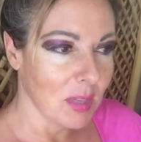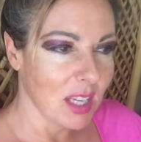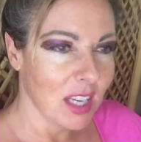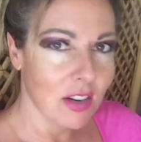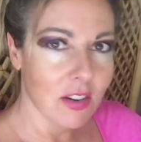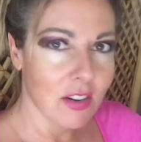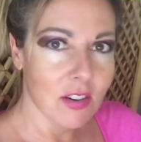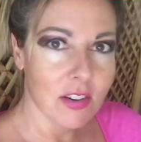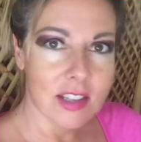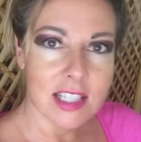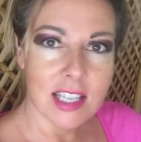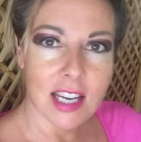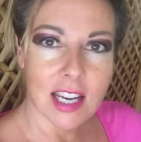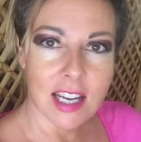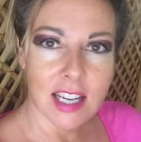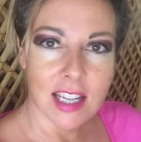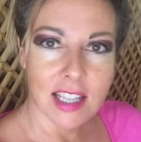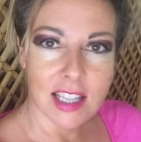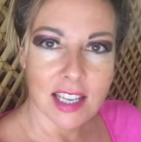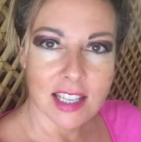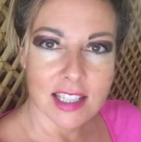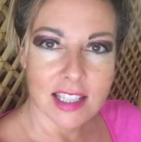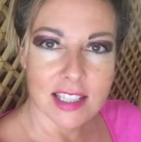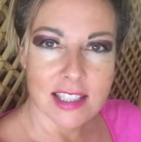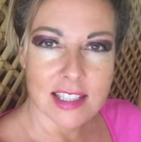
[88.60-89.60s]

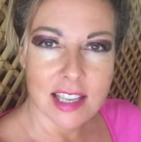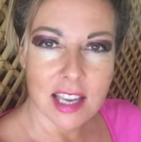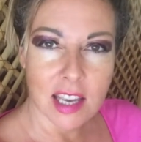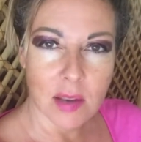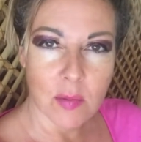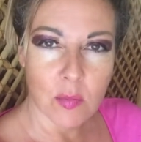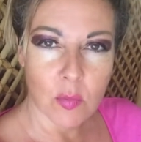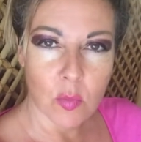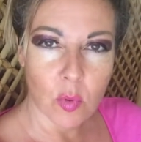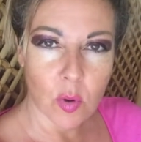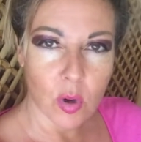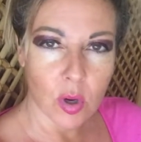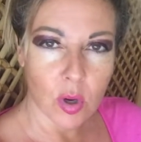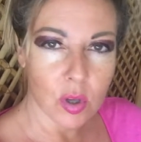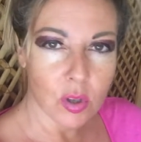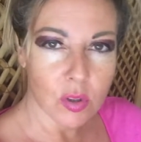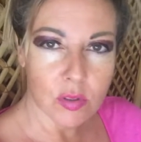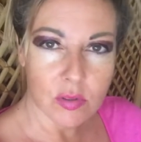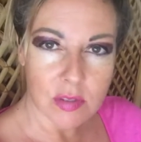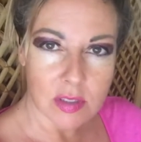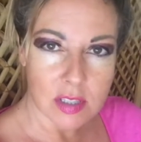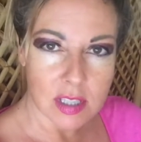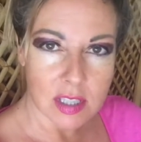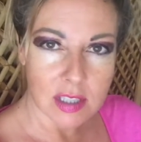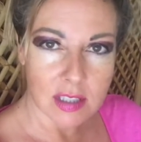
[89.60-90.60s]
irritating that same
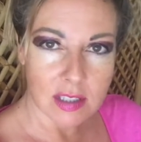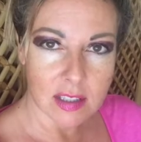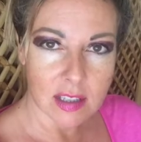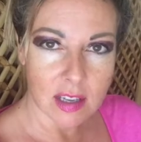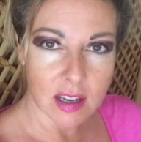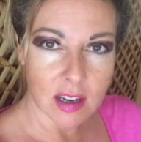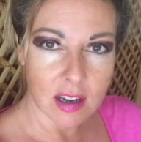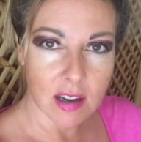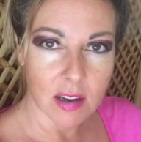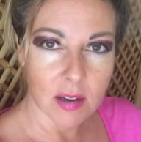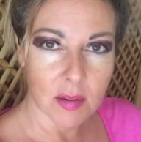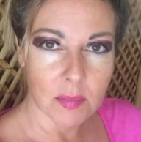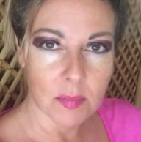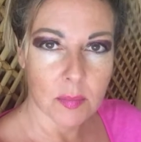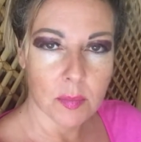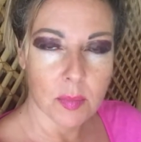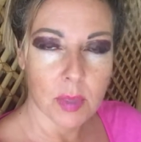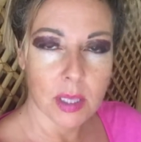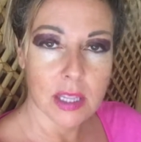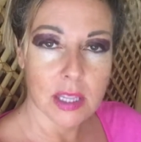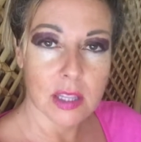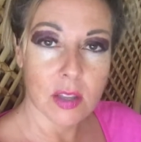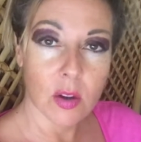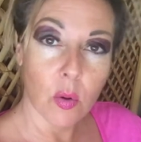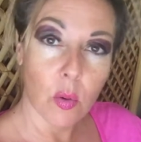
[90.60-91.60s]
wound.
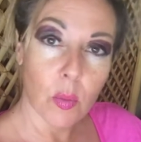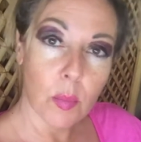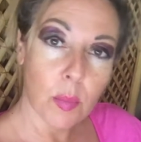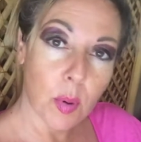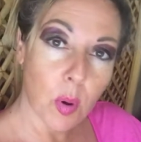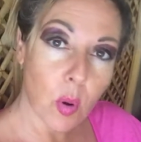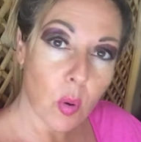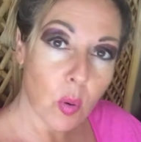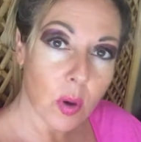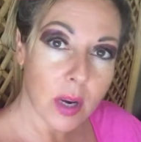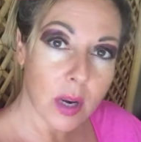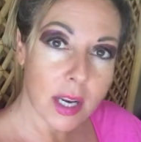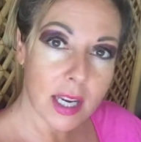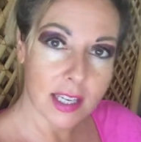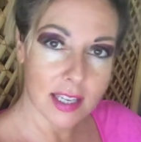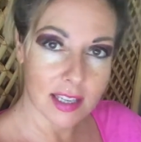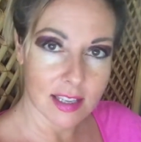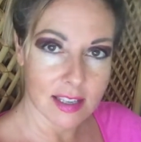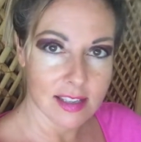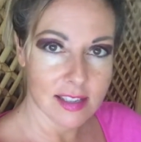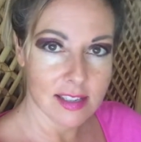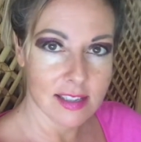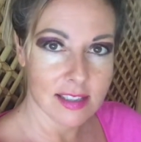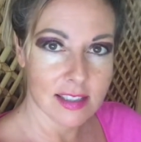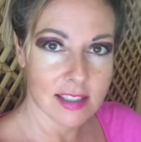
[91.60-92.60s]
But the whole point
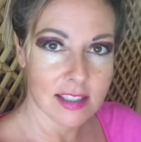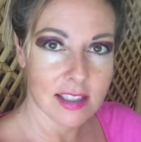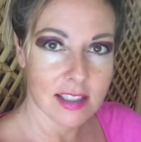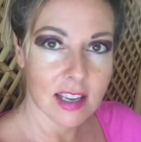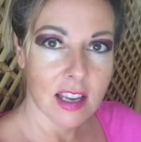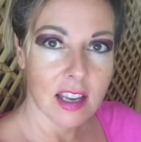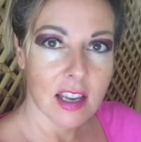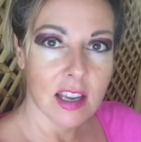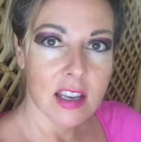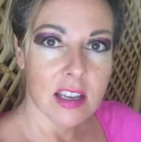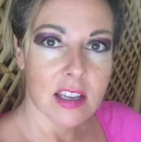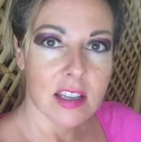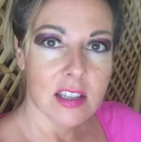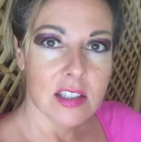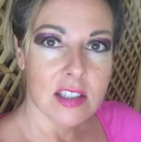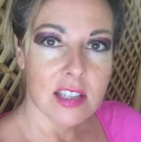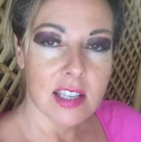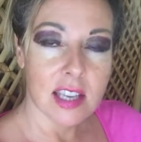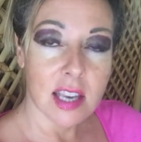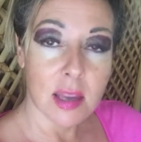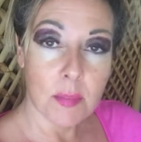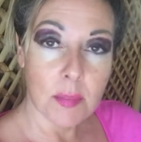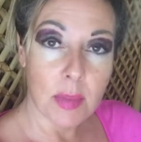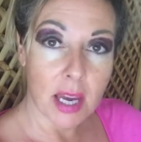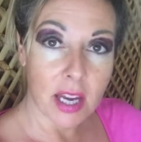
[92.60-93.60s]
is to
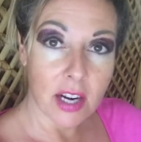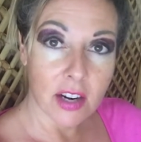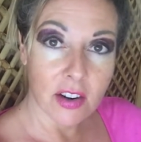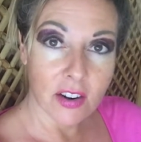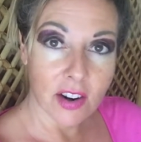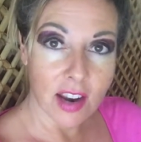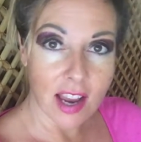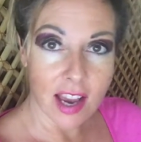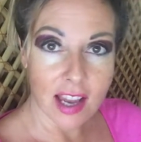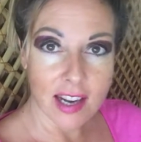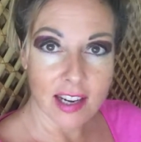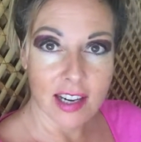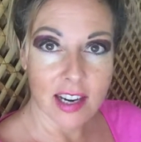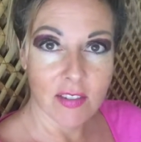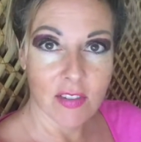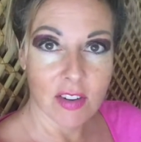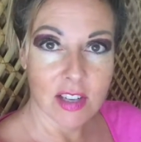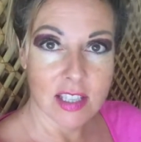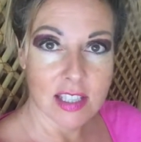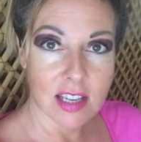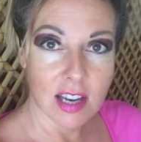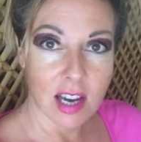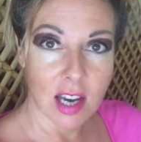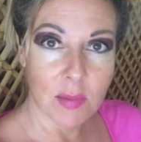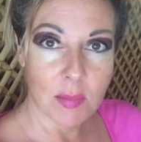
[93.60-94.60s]
get better at it
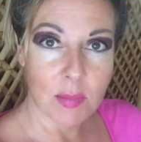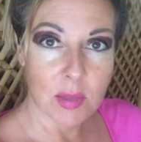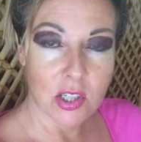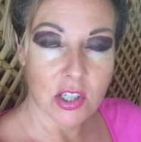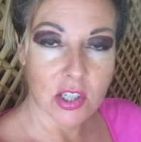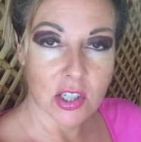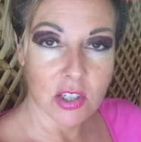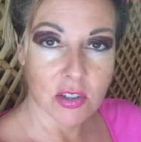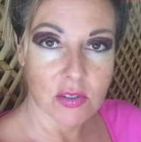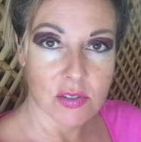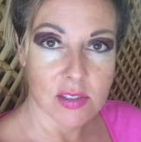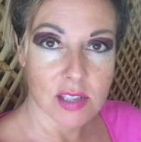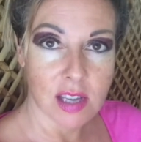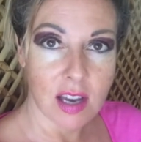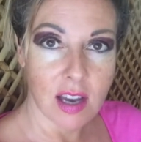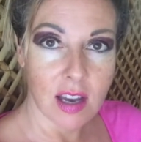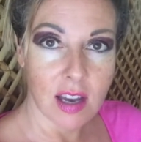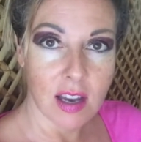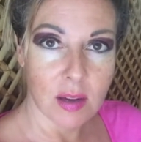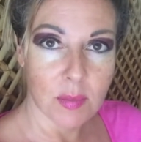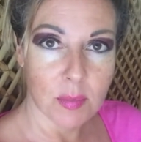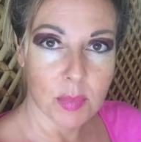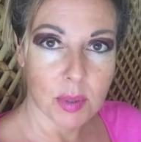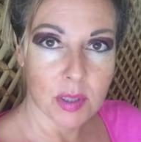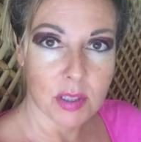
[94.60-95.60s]
every time it shows
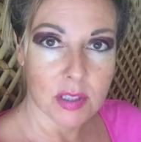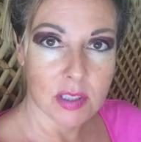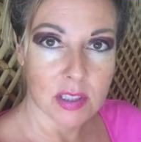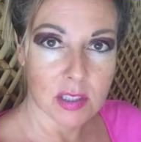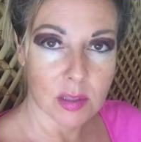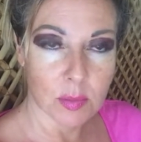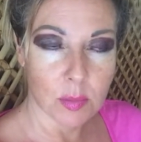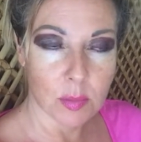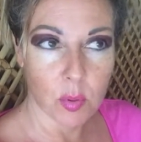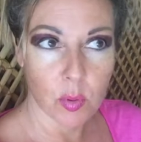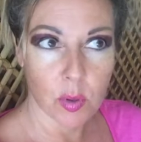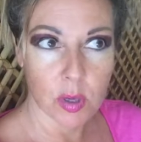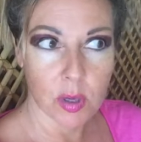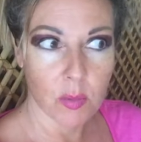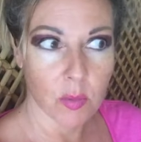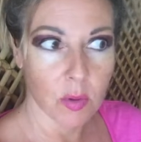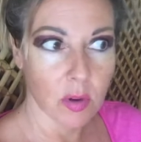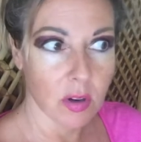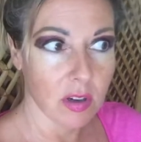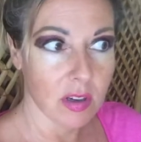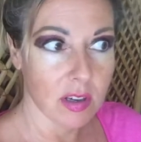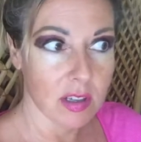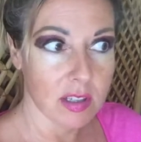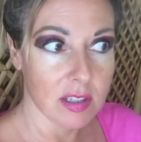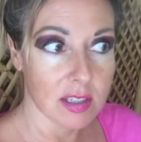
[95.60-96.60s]
up, to the point
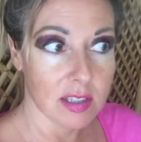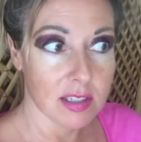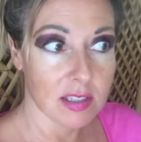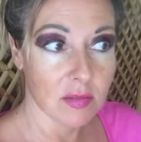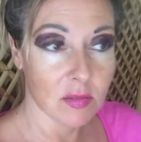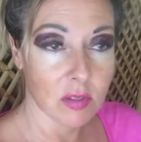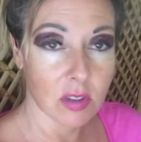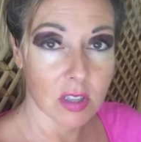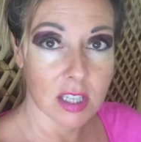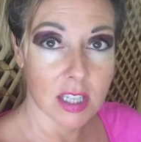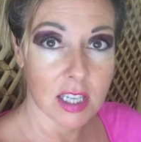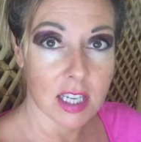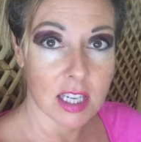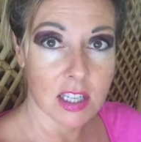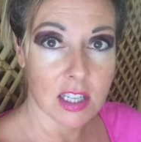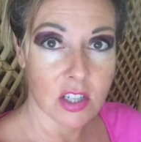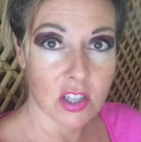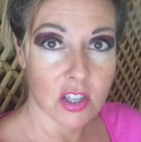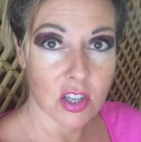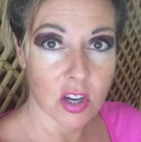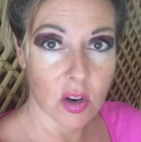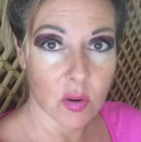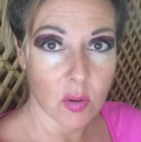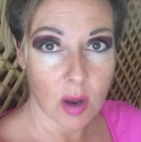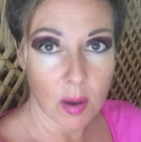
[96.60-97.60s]
where it doesn't really need to
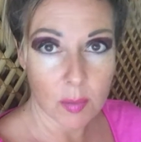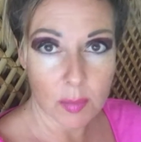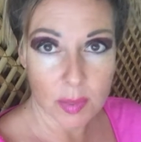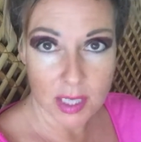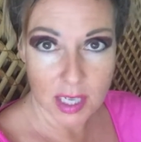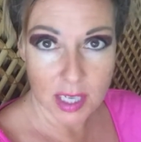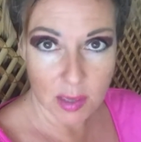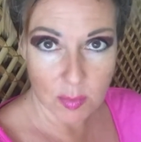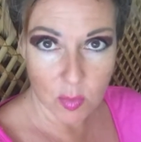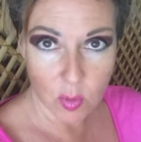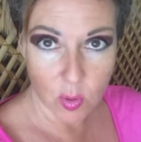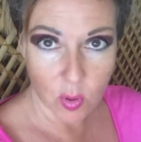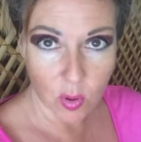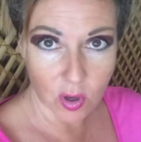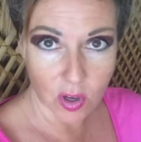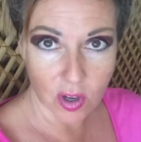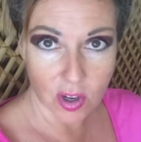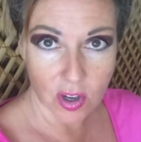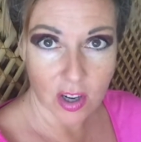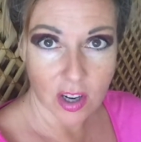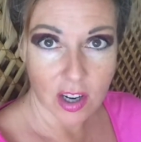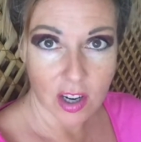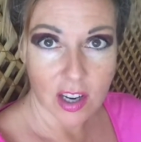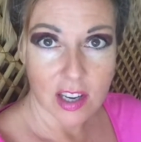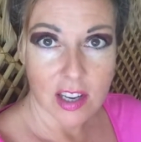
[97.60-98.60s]
show up
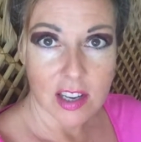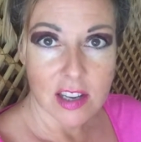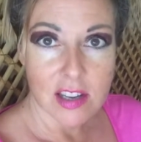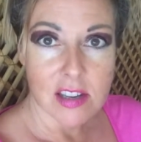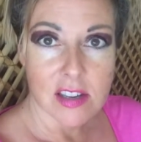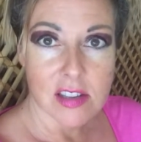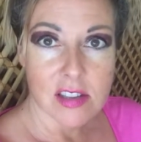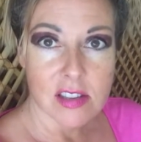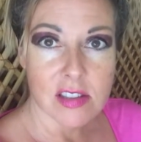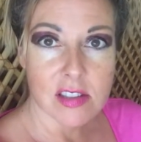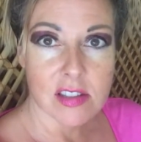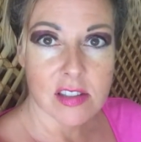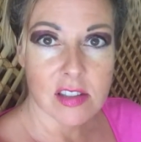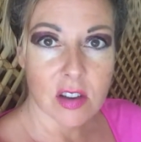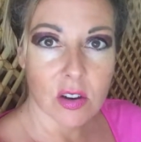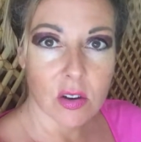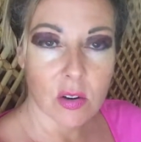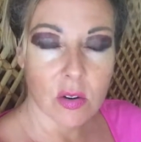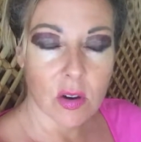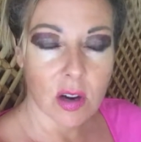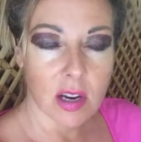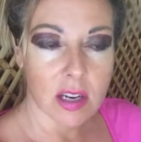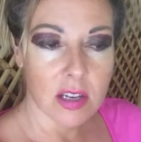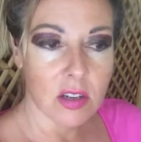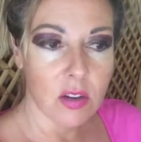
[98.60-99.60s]
anymore.
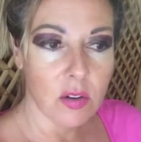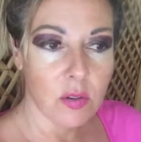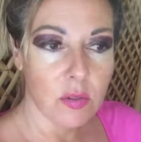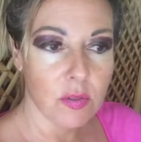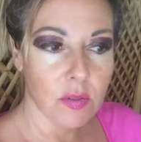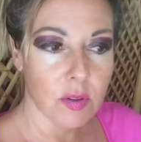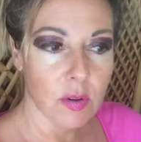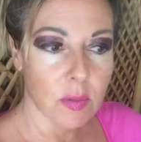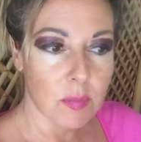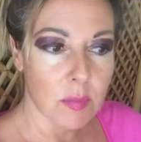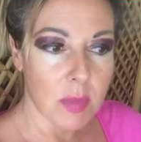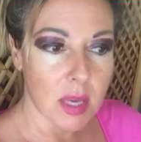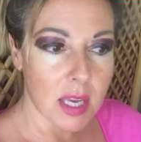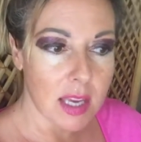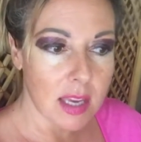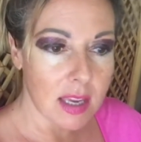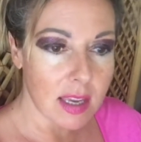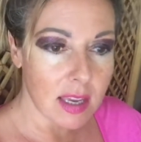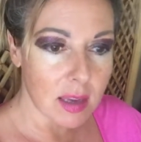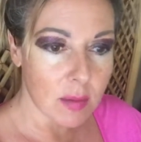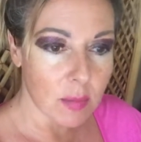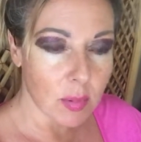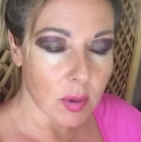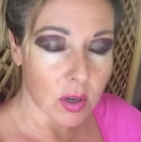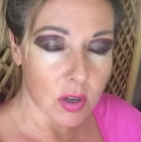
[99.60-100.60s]
So I know for
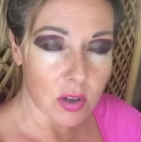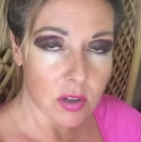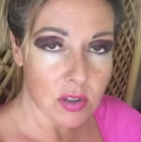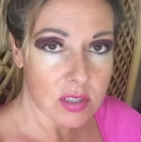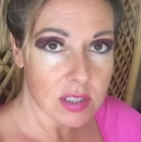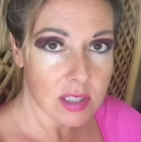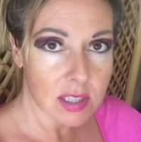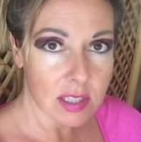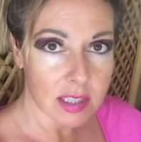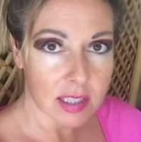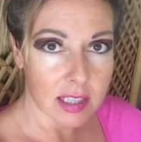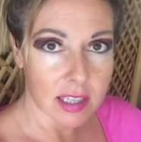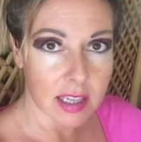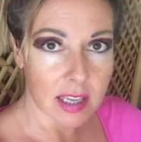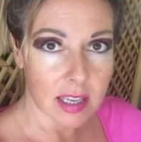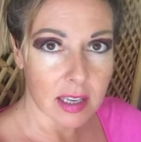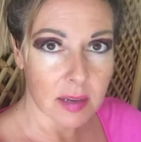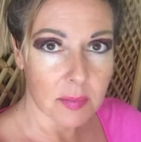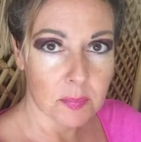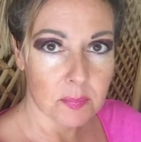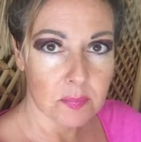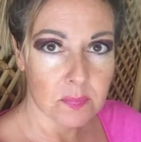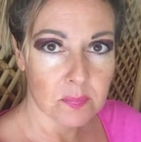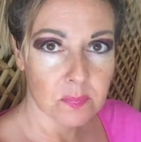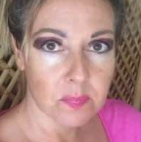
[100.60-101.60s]
me
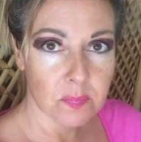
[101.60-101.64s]
personally,